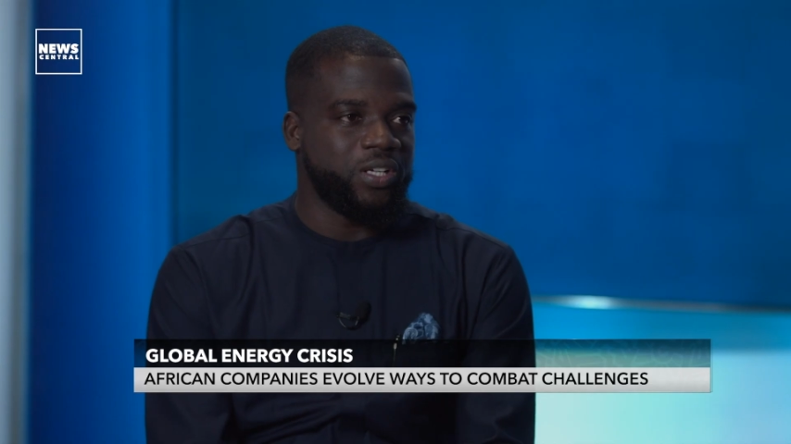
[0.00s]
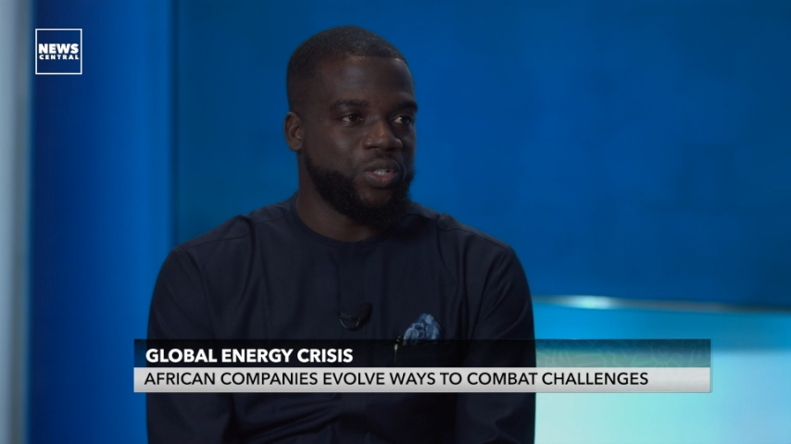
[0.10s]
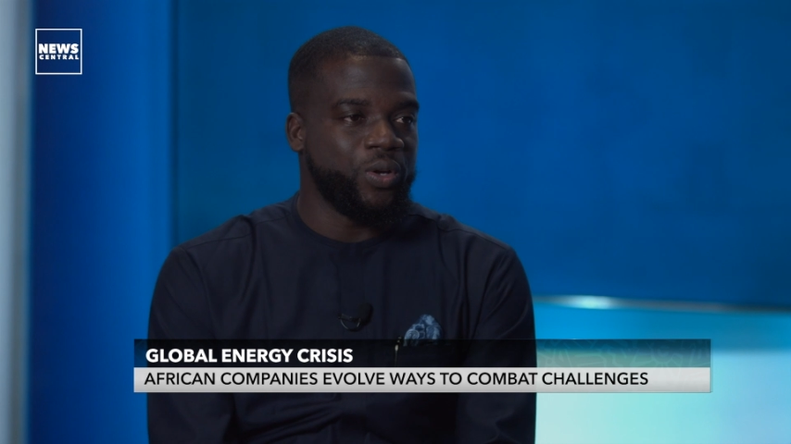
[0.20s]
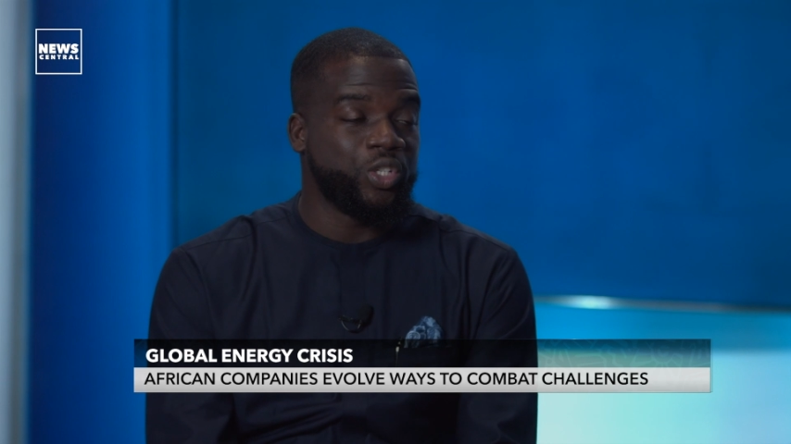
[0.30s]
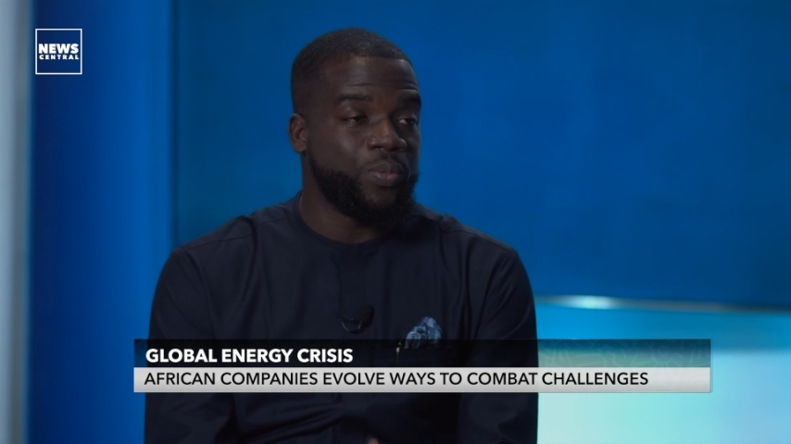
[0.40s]
is
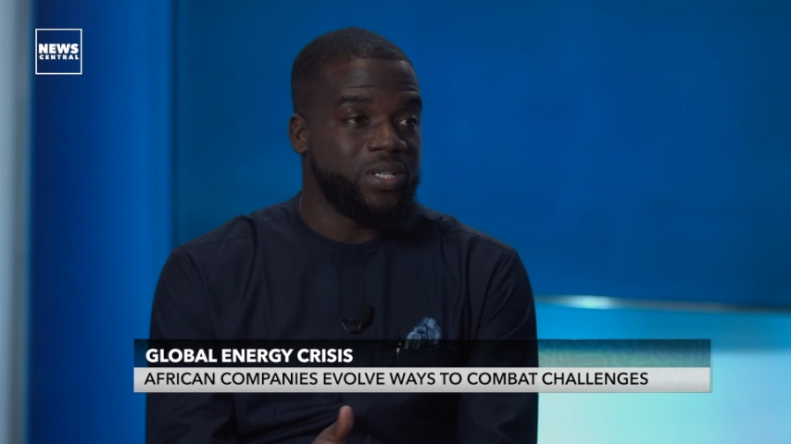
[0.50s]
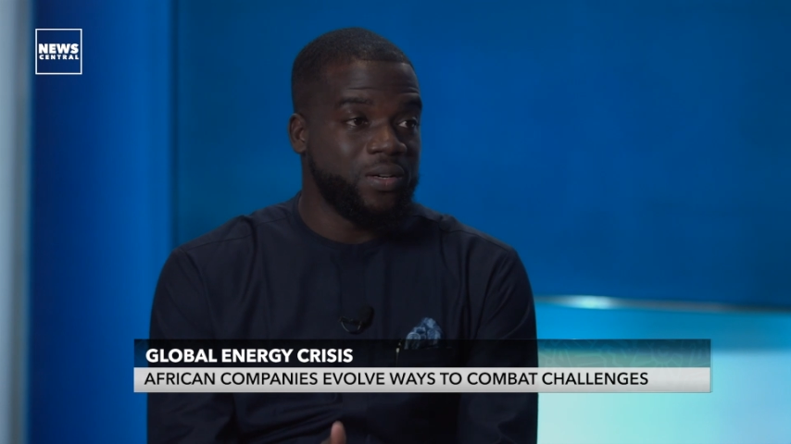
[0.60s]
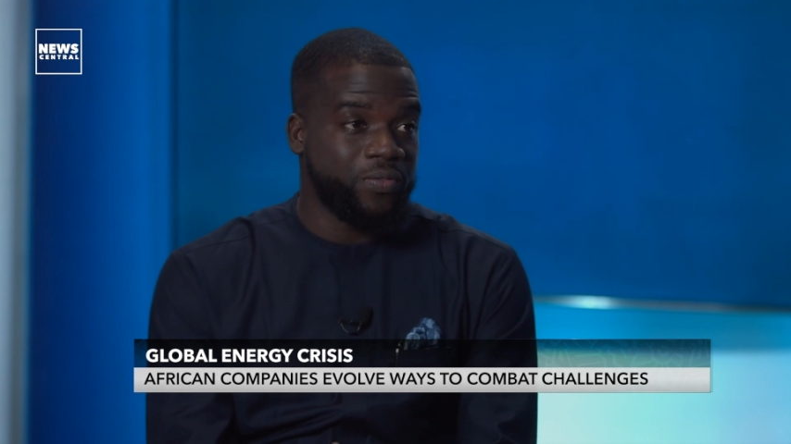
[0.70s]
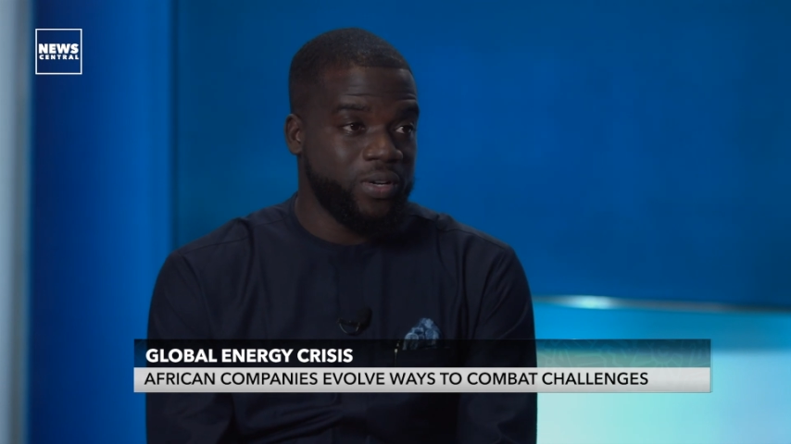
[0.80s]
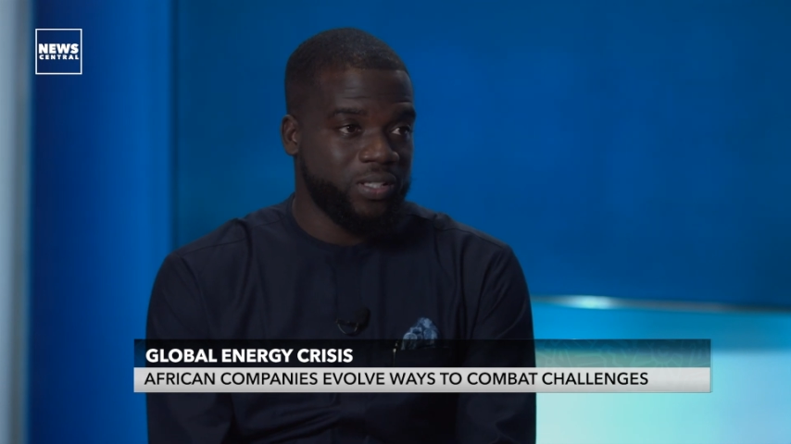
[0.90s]
going to be
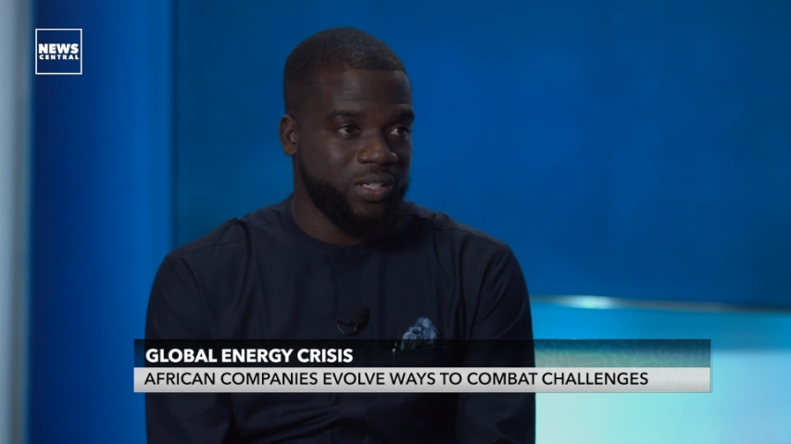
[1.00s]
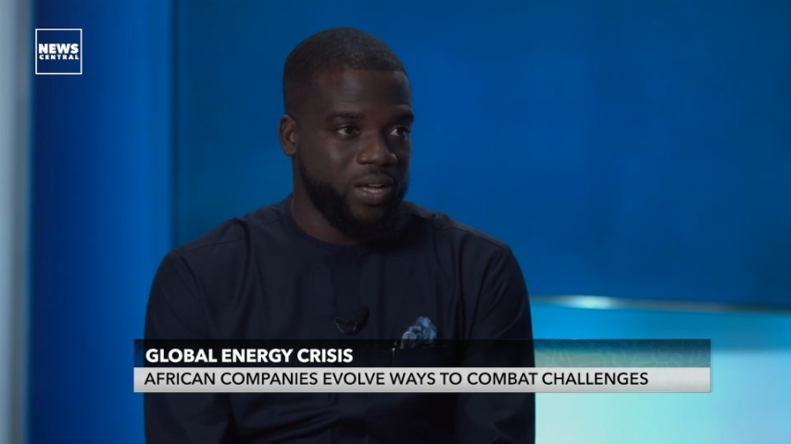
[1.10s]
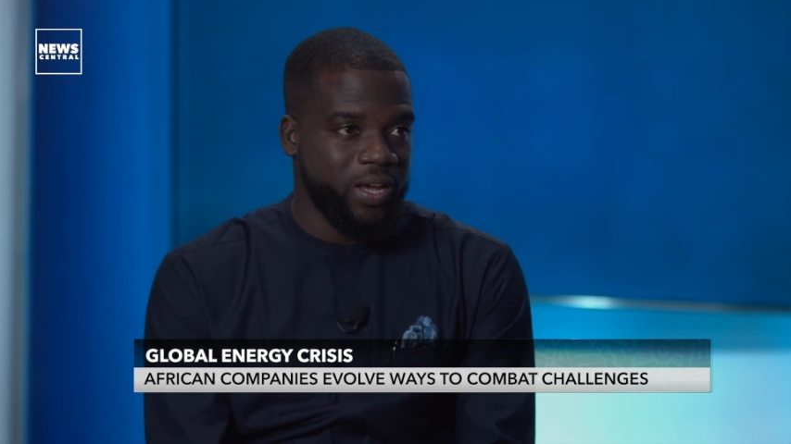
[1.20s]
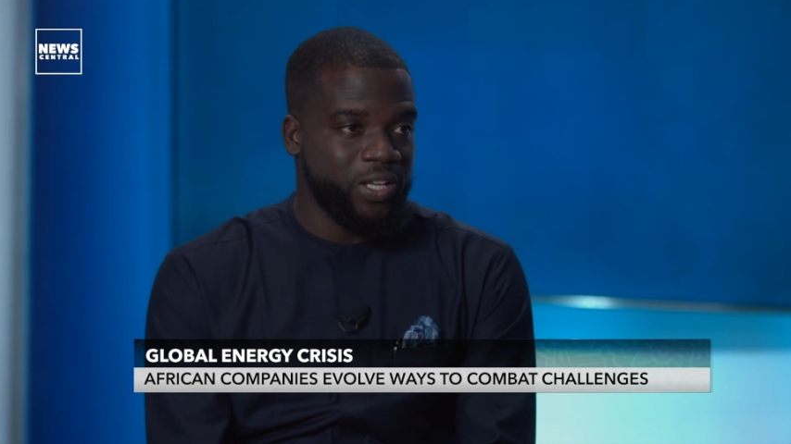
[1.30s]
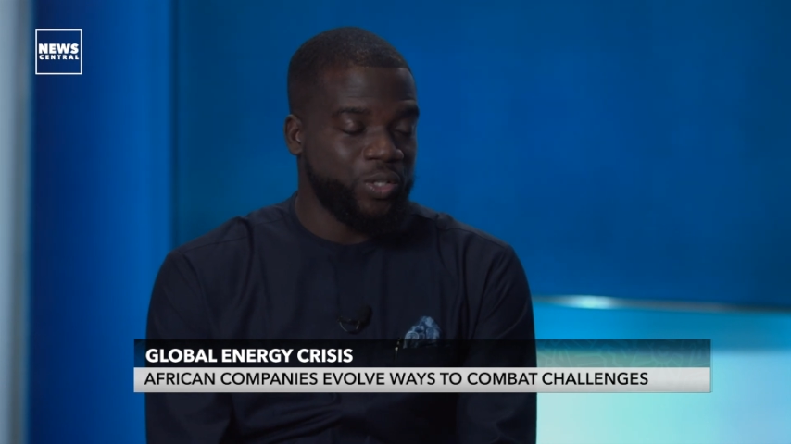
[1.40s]
different,
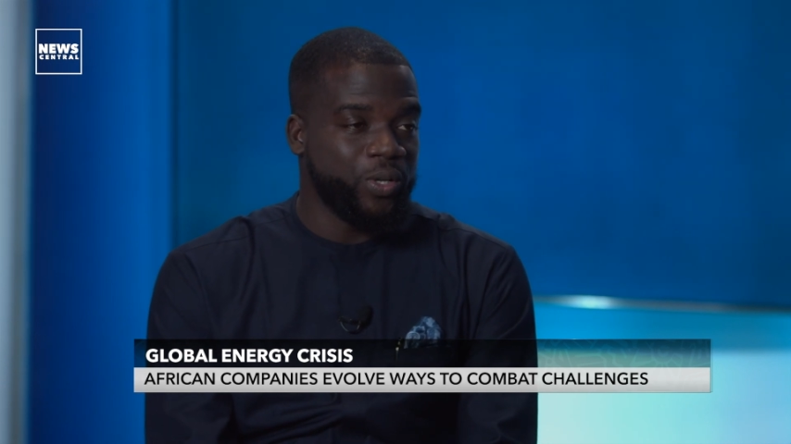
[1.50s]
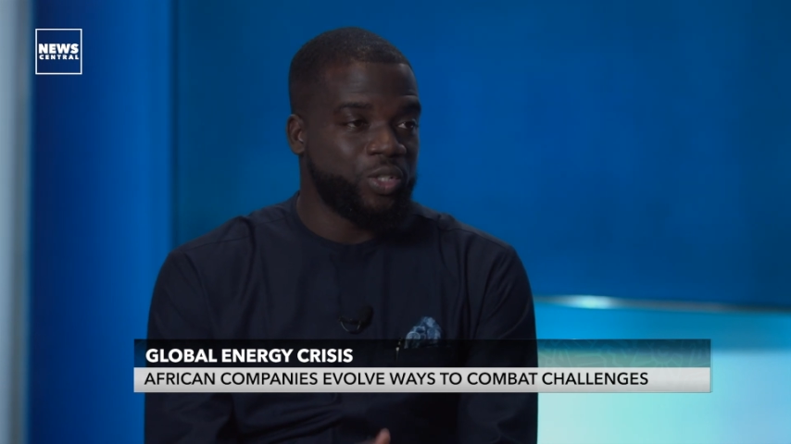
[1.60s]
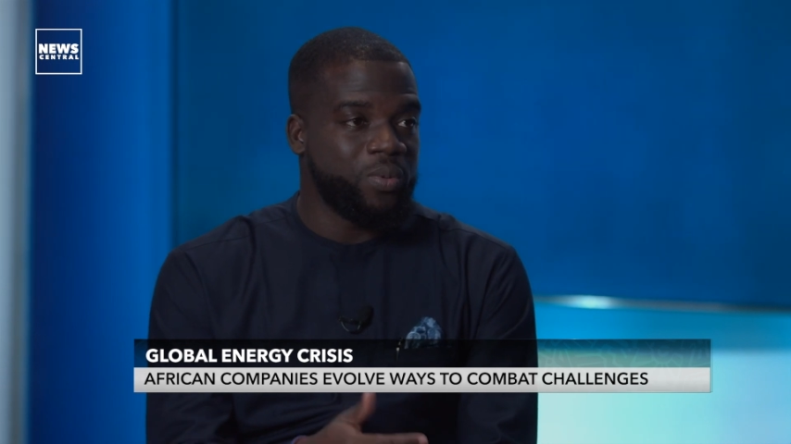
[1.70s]
it's going to